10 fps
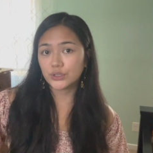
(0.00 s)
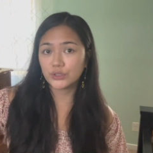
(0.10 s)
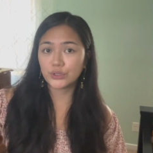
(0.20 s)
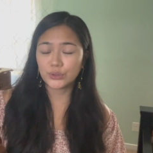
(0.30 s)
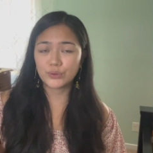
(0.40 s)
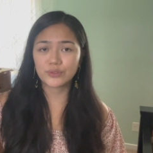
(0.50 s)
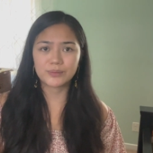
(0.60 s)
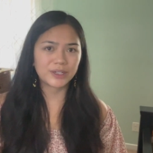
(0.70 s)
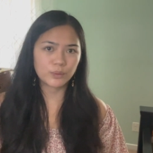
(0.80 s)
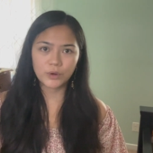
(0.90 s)
new from
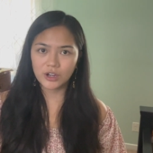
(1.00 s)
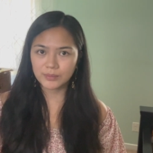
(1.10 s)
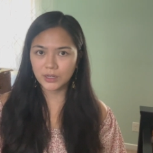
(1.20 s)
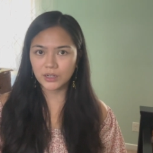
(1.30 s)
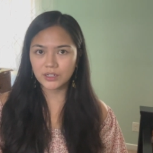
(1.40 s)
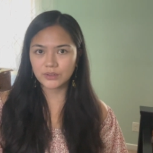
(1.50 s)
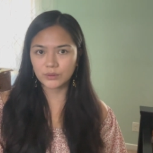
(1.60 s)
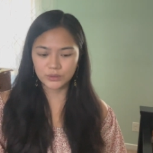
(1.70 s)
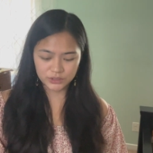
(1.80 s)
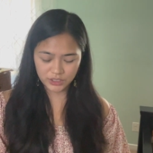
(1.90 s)
like Walmart
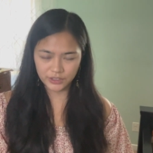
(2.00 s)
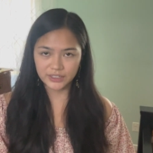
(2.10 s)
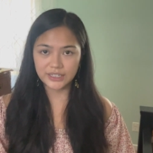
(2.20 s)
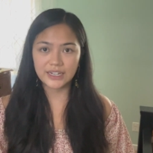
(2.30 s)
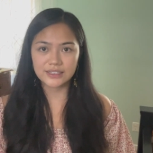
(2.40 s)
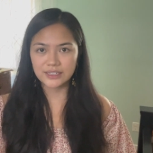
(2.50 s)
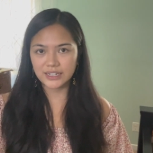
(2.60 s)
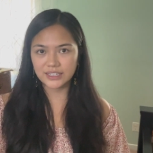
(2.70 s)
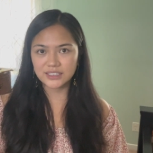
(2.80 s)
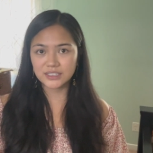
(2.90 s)
or Target and then I
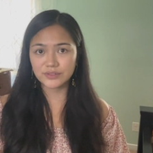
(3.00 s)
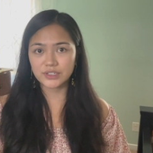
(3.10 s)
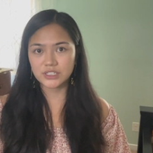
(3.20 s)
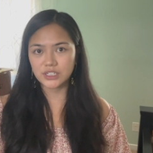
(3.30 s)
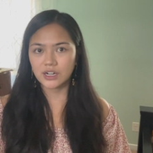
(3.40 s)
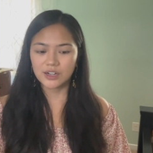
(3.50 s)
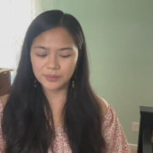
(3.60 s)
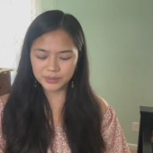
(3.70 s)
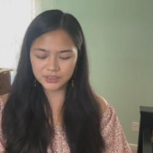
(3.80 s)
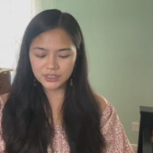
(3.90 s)
get a different top.